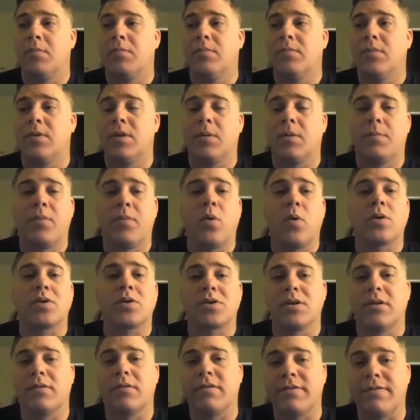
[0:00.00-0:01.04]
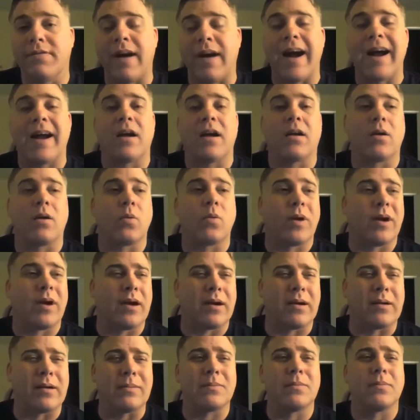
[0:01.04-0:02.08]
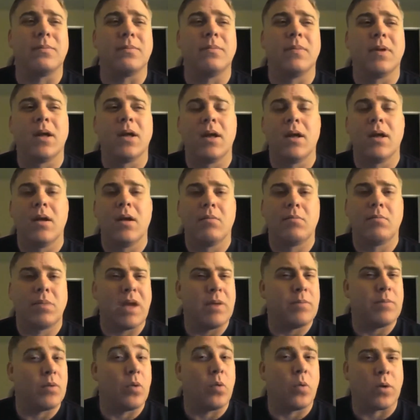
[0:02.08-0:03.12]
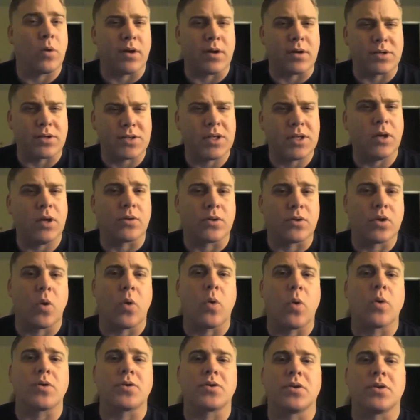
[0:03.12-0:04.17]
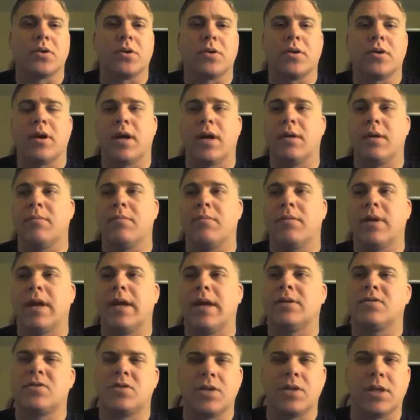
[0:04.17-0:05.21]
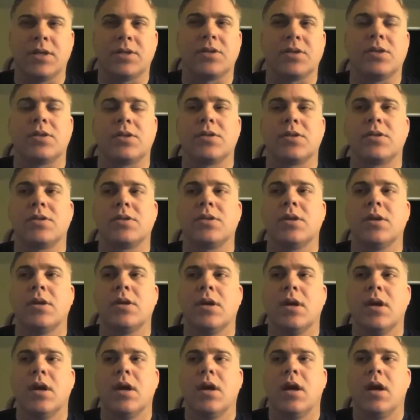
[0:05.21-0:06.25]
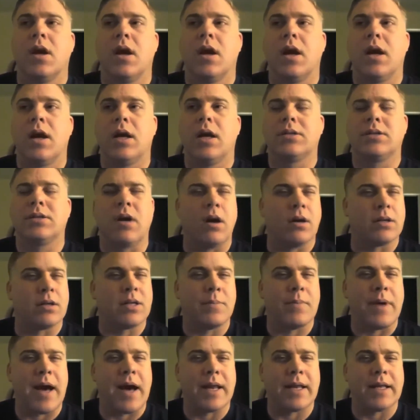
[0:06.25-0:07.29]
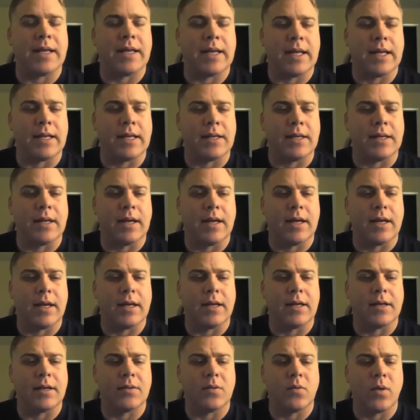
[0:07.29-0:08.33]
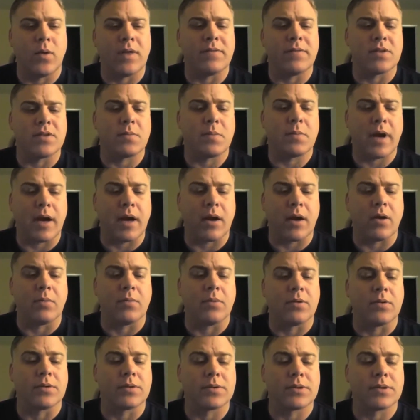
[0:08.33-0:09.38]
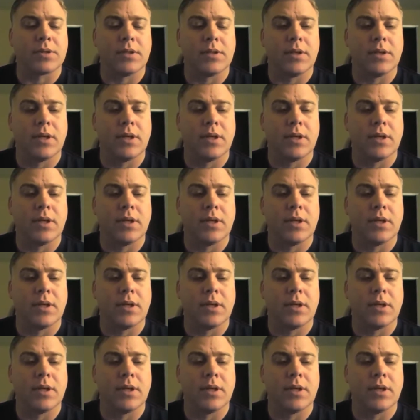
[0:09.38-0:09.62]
the portion of fire where people were still tortured, as Jesus talked about it in one of his parables.